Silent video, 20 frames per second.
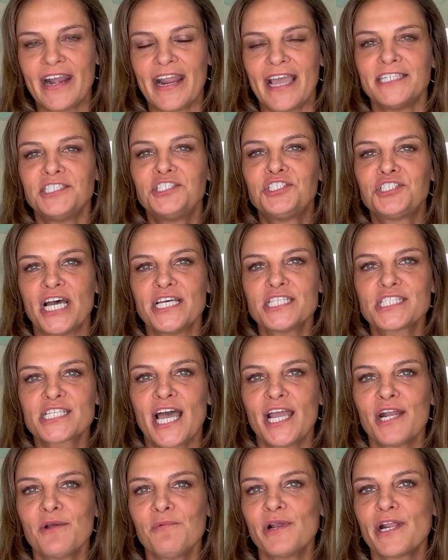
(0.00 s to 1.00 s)
I just
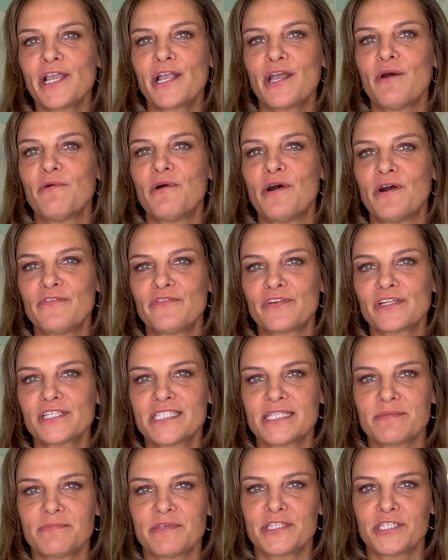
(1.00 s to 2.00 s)
kind of want to go over
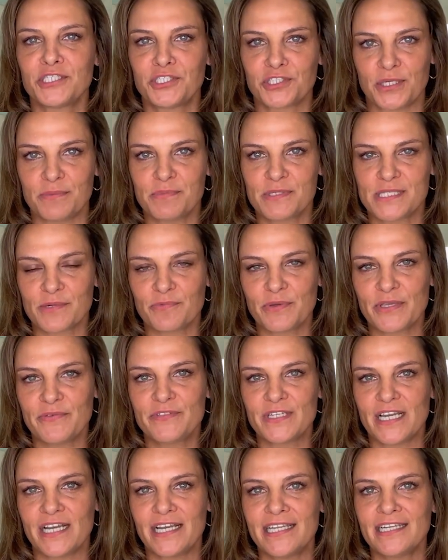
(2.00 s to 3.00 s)
some of the trips that we've
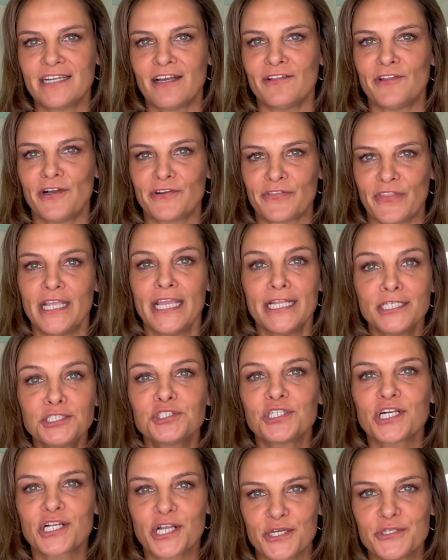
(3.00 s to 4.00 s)
done along the
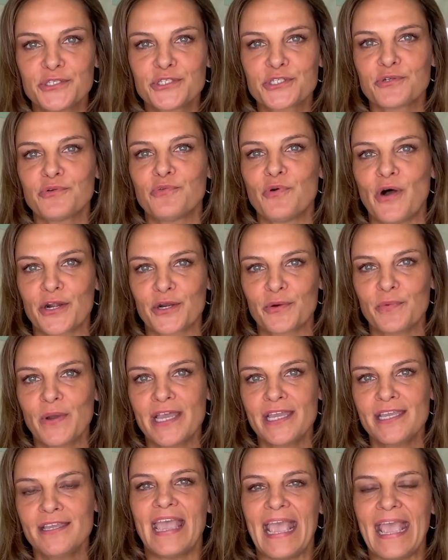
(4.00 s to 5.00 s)
intracoastal waterway